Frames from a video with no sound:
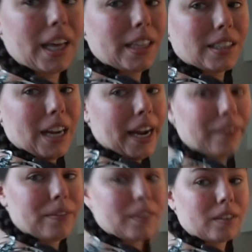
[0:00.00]
At least
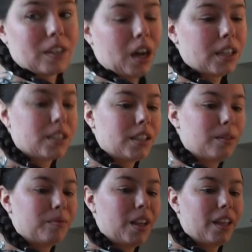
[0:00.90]
I constantly
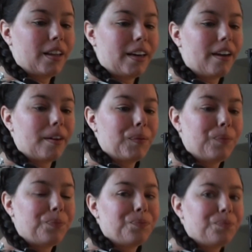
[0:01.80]
am feeling like
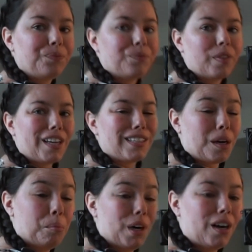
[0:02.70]
there's like
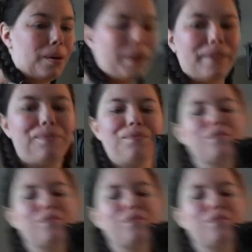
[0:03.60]
a bug on me.